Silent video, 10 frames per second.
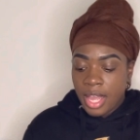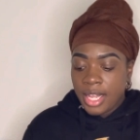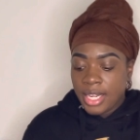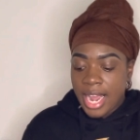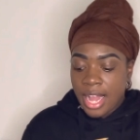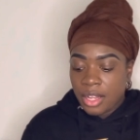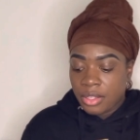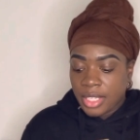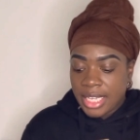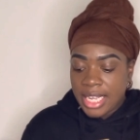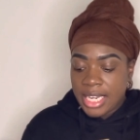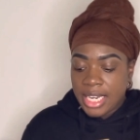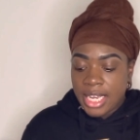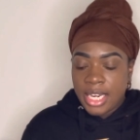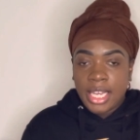Now, getting
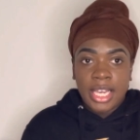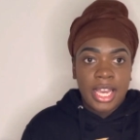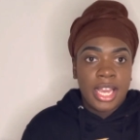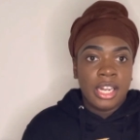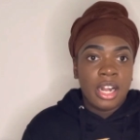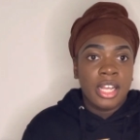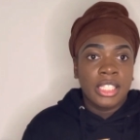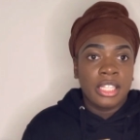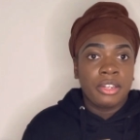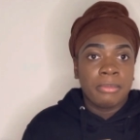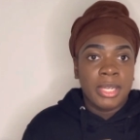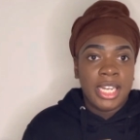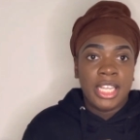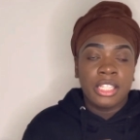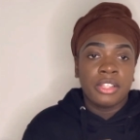it can cost a little
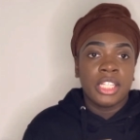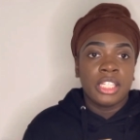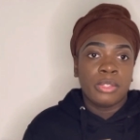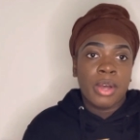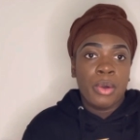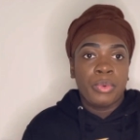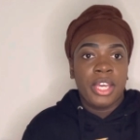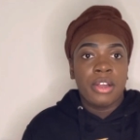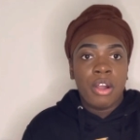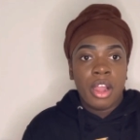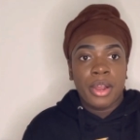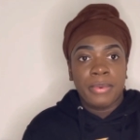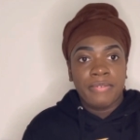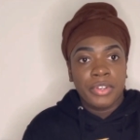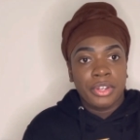money, so this is why we are
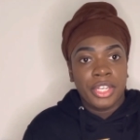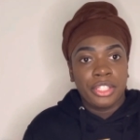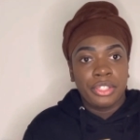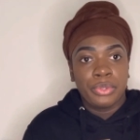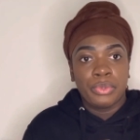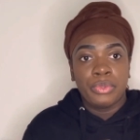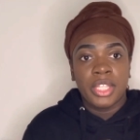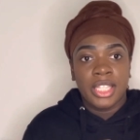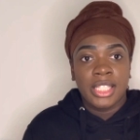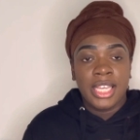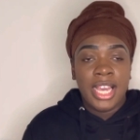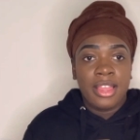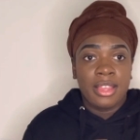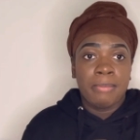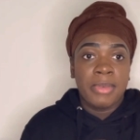referring to this in
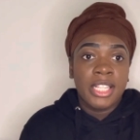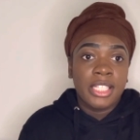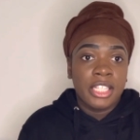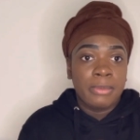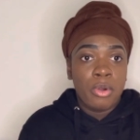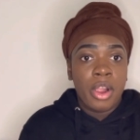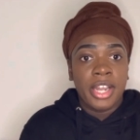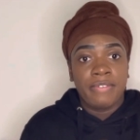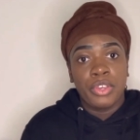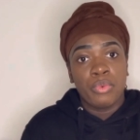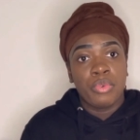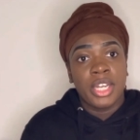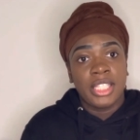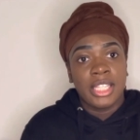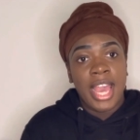the business part if you're
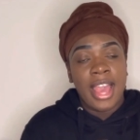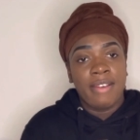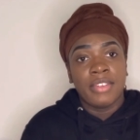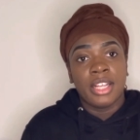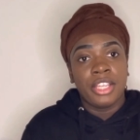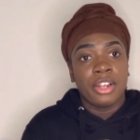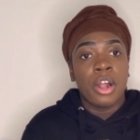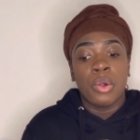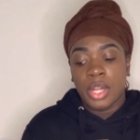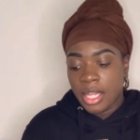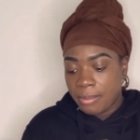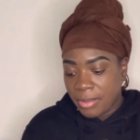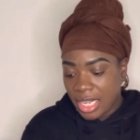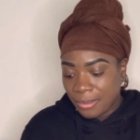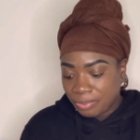wanting to have a, uh, your own
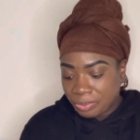company.